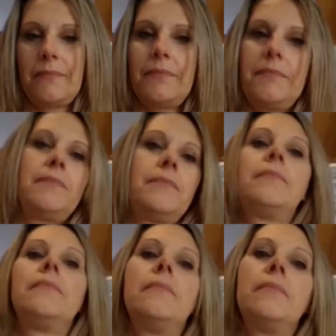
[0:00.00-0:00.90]

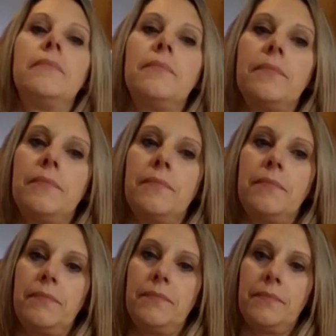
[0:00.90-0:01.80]

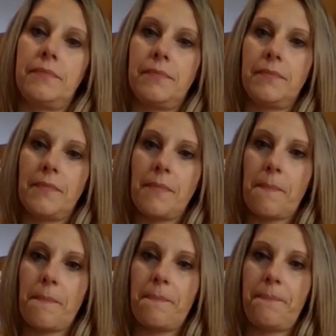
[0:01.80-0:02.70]

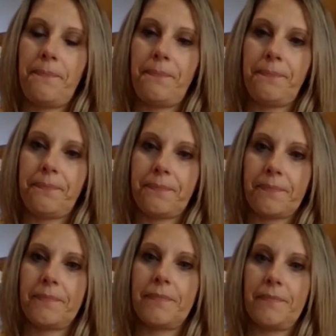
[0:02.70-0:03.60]

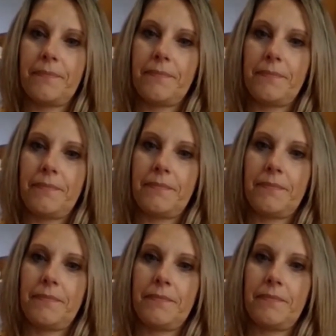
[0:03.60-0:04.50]

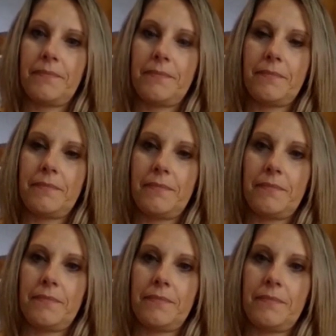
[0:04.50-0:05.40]

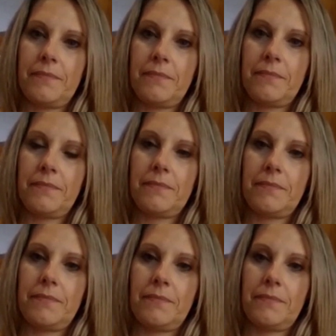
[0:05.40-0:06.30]

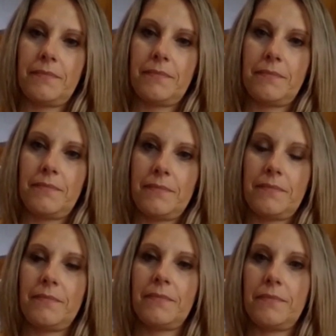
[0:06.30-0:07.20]

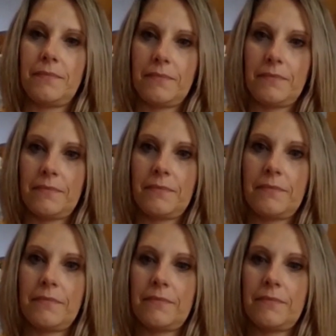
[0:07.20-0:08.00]
(not speaking)